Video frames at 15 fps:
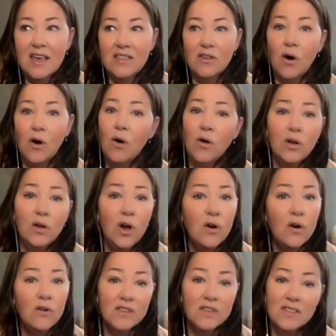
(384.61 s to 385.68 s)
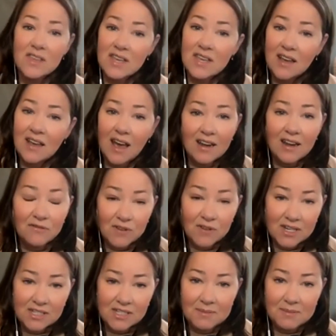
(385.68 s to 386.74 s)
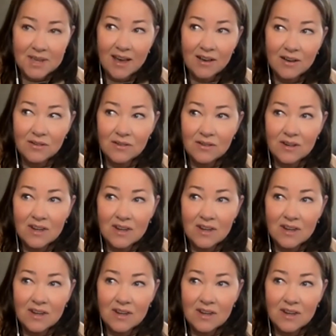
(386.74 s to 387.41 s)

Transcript: The whole COVID thing kind of freaked me out.